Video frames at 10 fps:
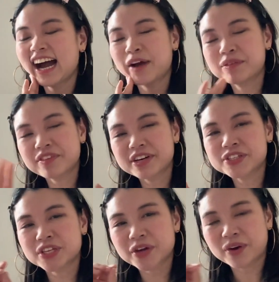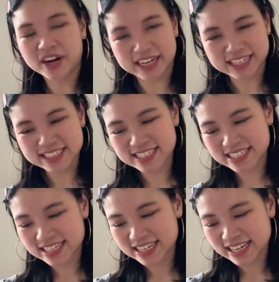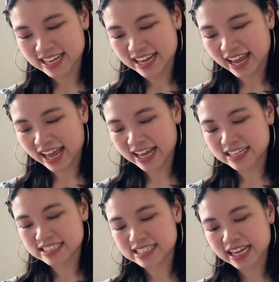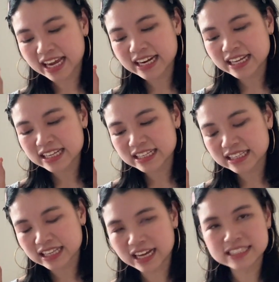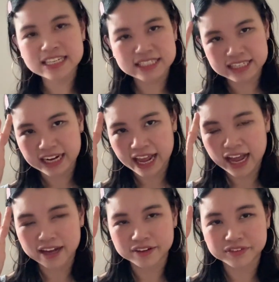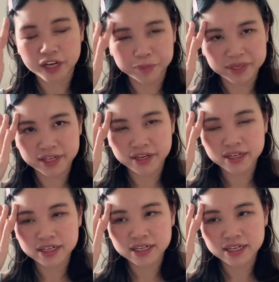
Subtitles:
I'm a very slow artist, and getting the ideas that I have up here